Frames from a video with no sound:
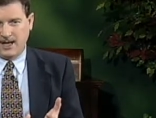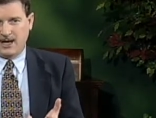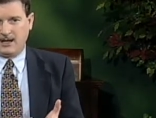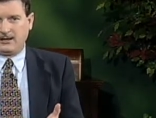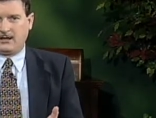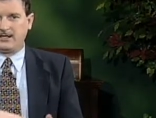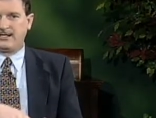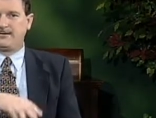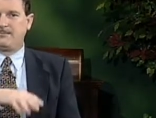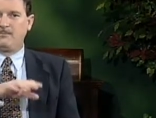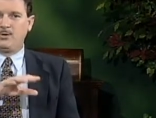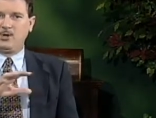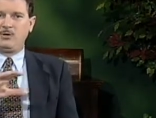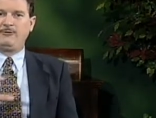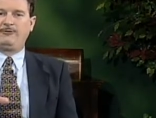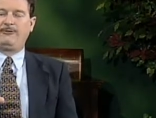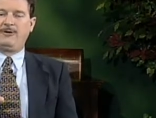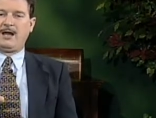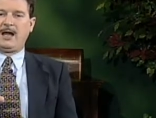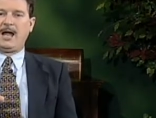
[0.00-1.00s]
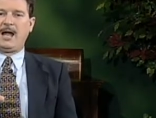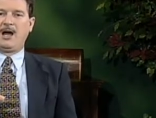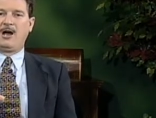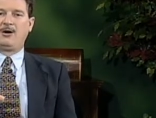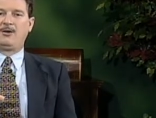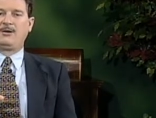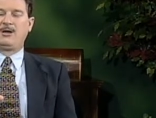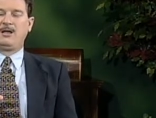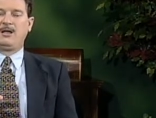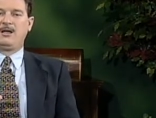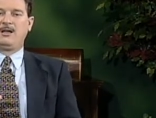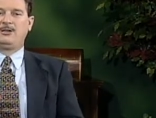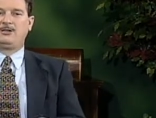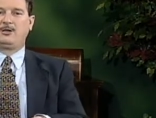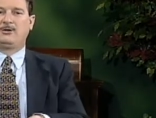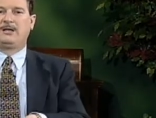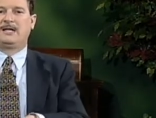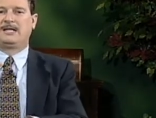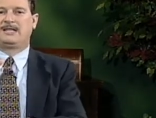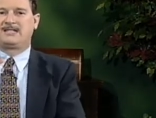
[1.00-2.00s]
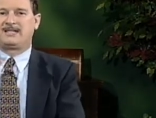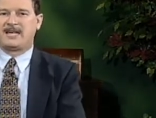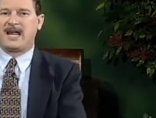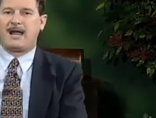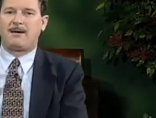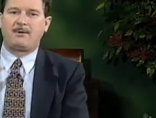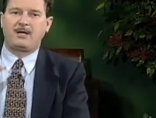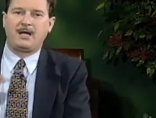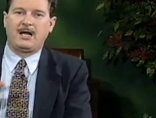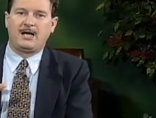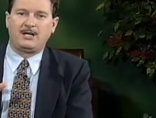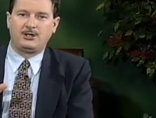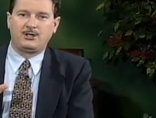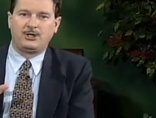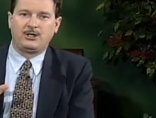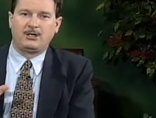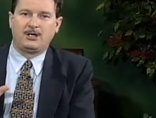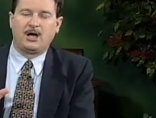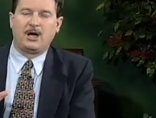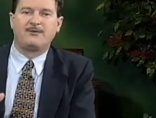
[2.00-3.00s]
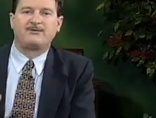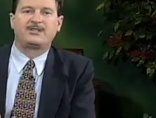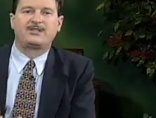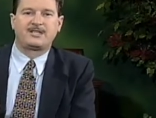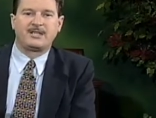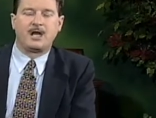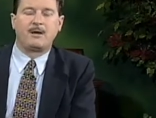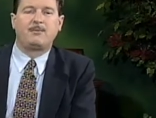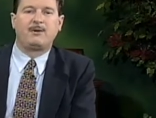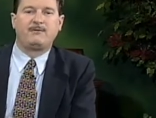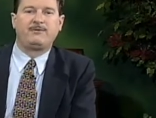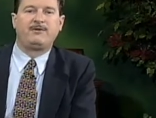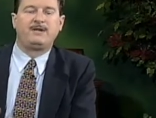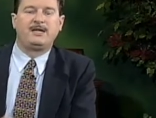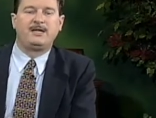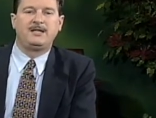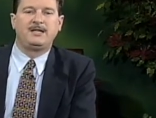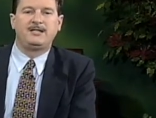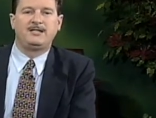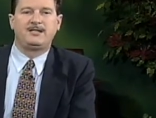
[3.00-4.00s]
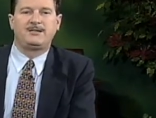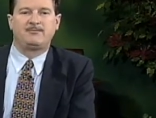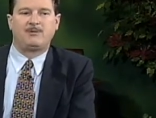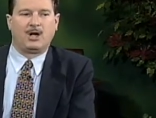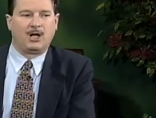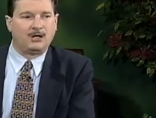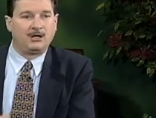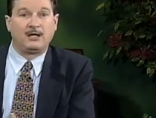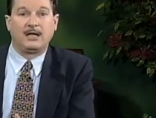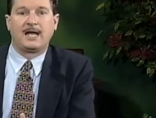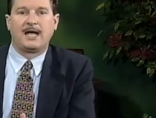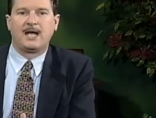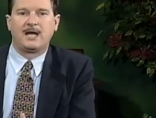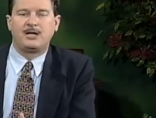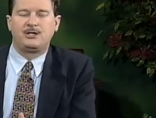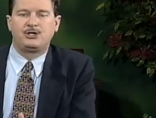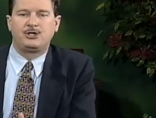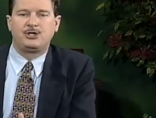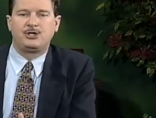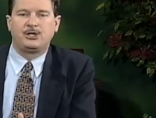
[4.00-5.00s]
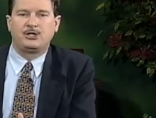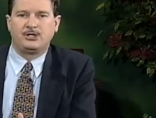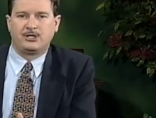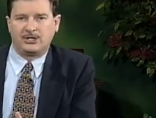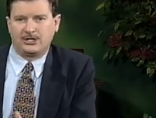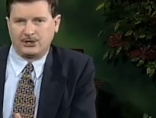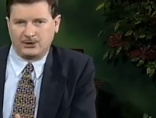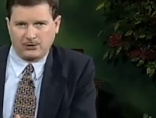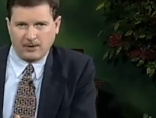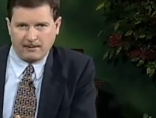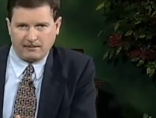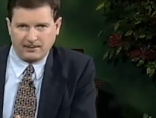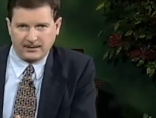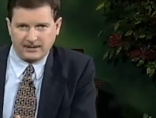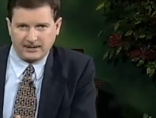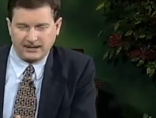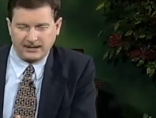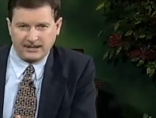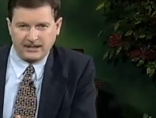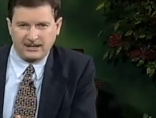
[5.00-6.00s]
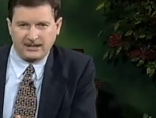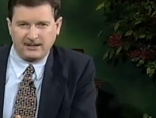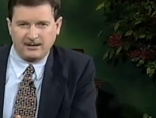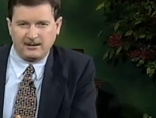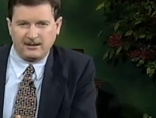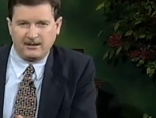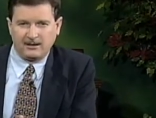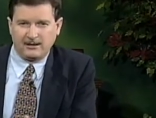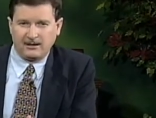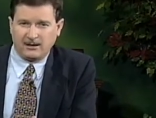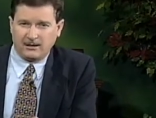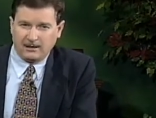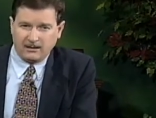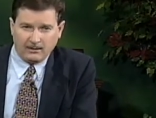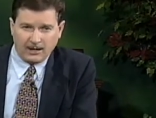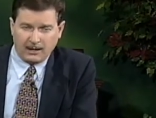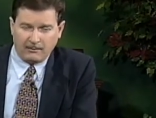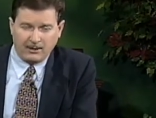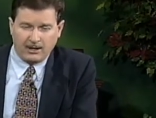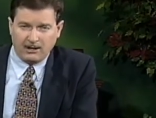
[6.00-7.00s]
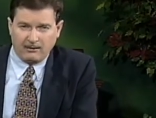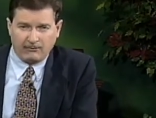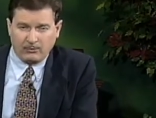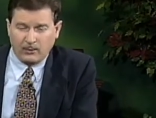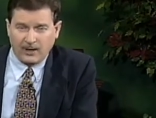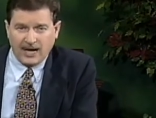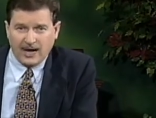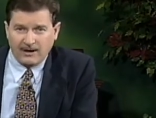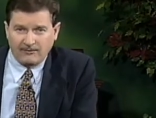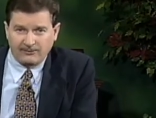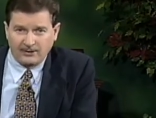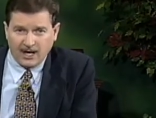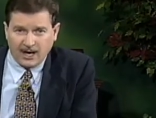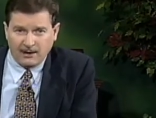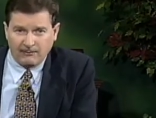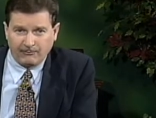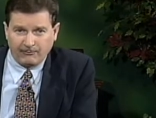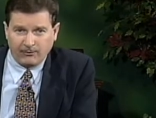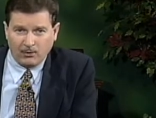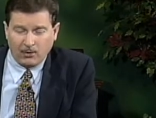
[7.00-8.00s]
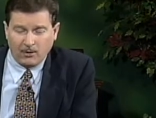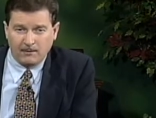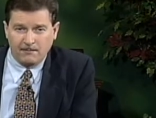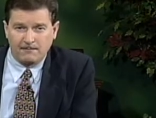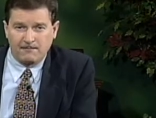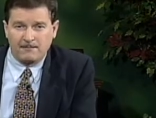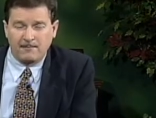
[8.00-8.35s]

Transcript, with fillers: Let's move now to an examination of some of these alleged discrepancies how many ever we have time for.